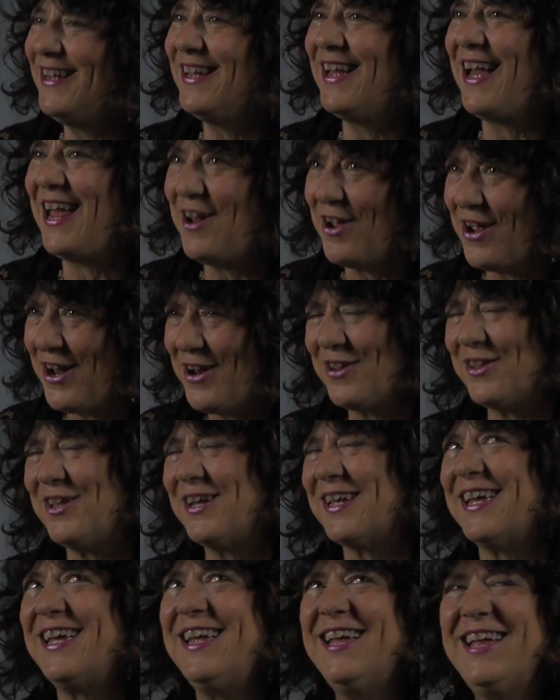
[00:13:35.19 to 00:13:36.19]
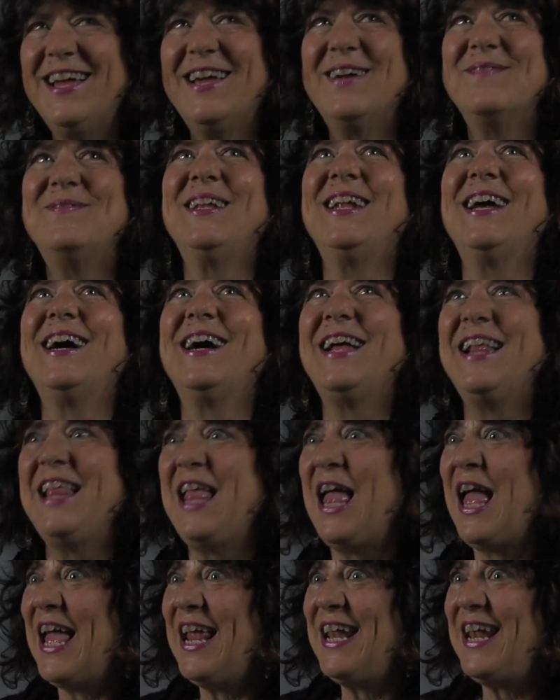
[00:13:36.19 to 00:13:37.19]
I know I don't look it, but uh,
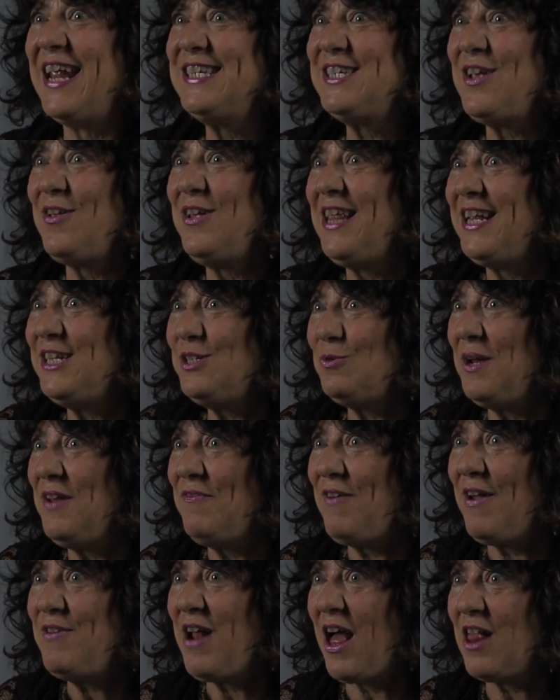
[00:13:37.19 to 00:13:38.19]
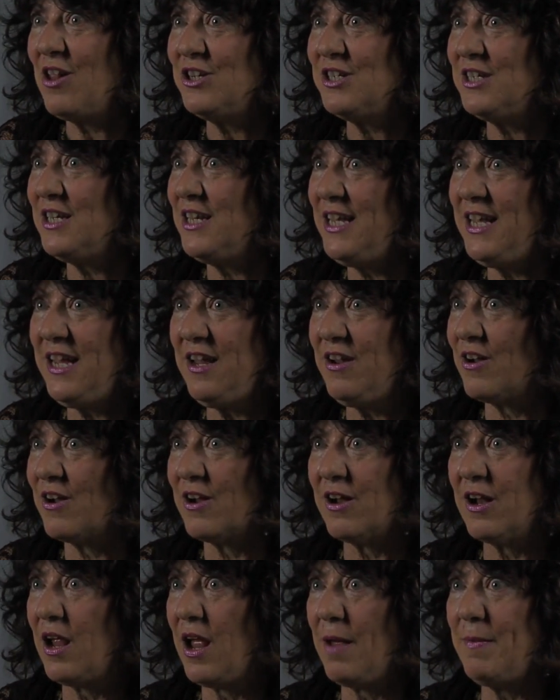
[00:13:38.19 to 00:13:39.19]
and it's only like twenty five dollars a
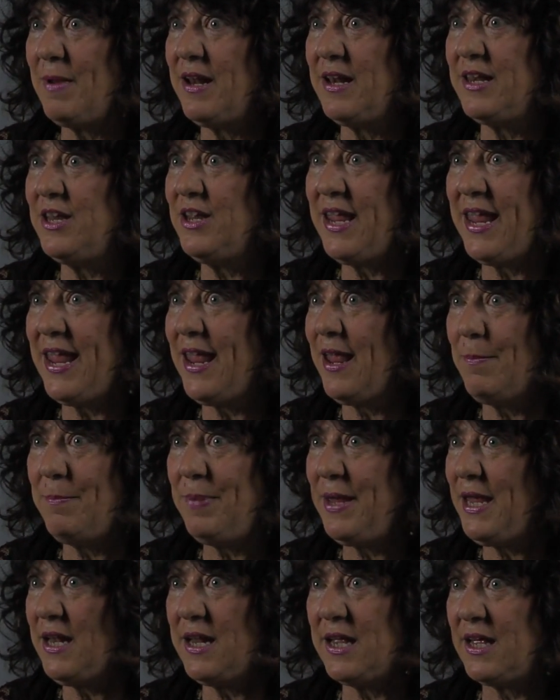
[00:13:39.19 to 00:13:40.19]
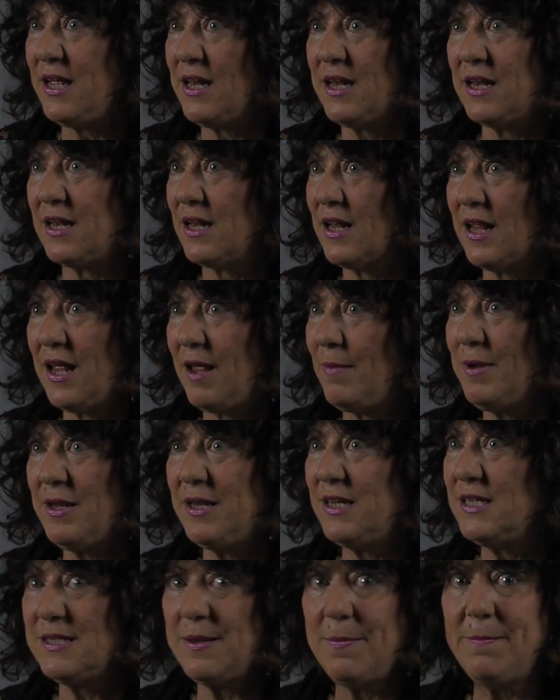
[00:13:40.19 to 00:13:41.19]
year. I mean, you can't beat it. I
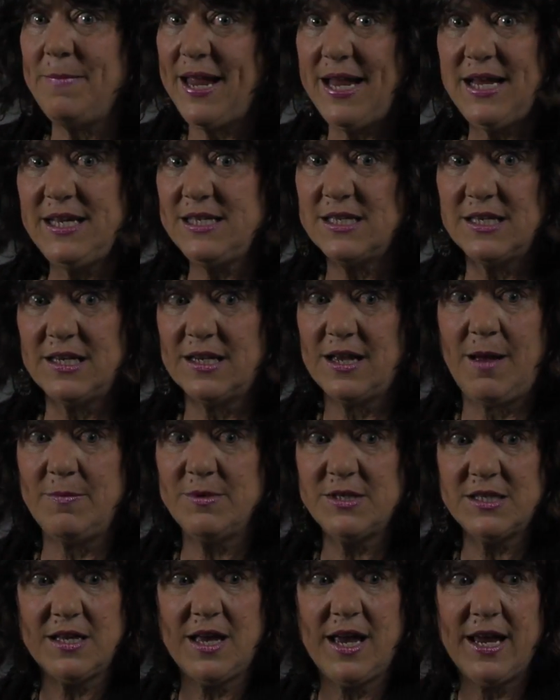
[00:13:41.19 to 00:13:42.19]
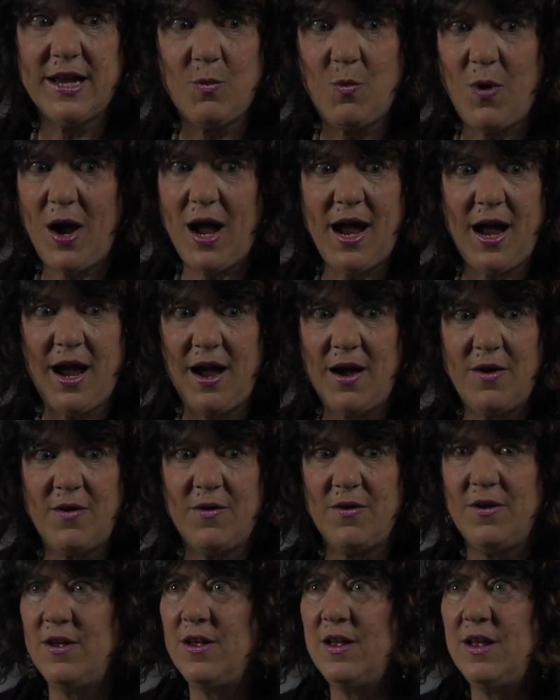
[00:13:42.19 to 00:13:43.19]
mean, it's amazing. I was like,
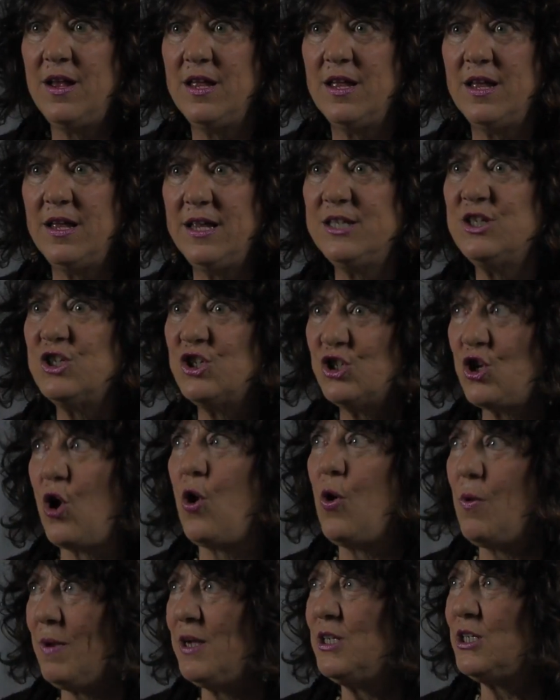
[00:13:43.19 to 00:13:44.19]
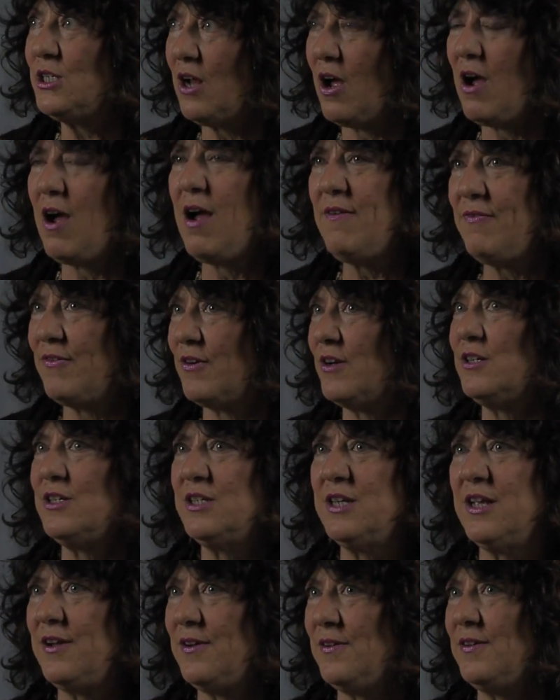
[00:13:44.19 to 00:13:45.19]
wow, it's so much to offer.
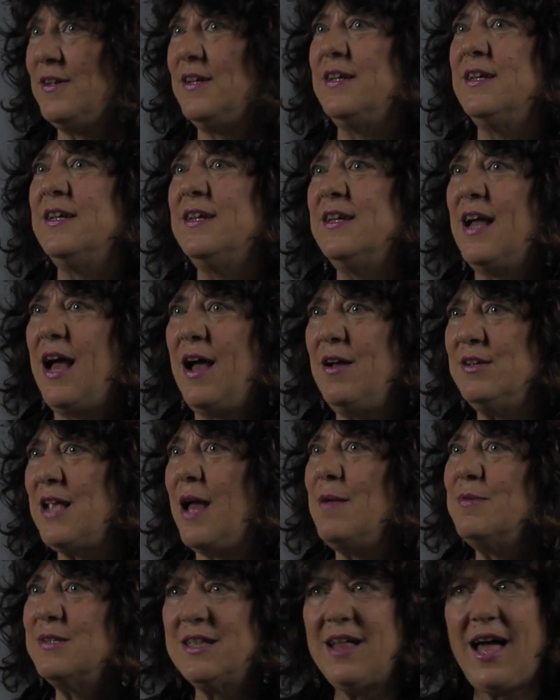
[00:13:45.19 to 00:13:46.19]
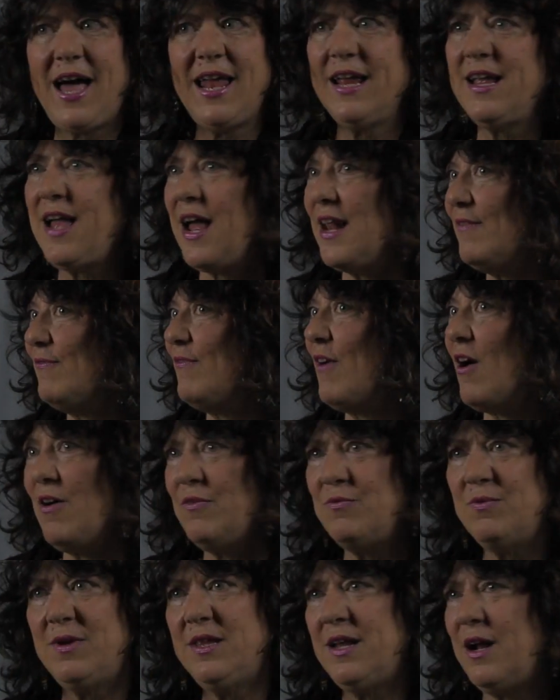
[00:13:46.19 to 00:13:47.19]
So, I was I was glad I got
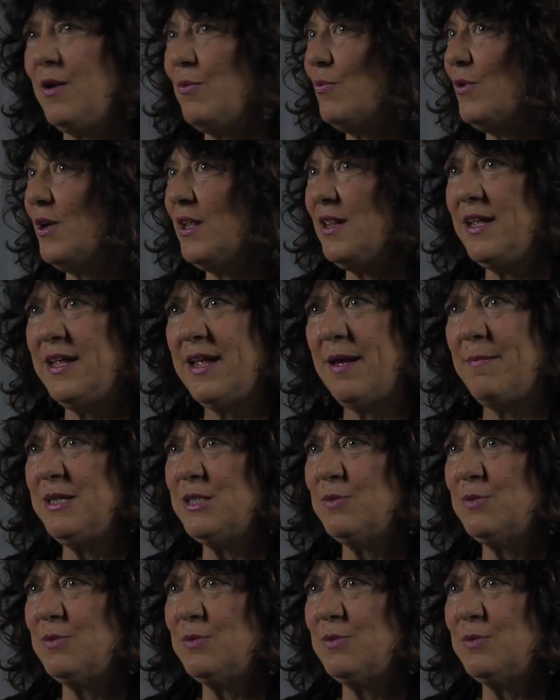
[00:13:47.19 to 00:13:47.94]
involved with it. I really am.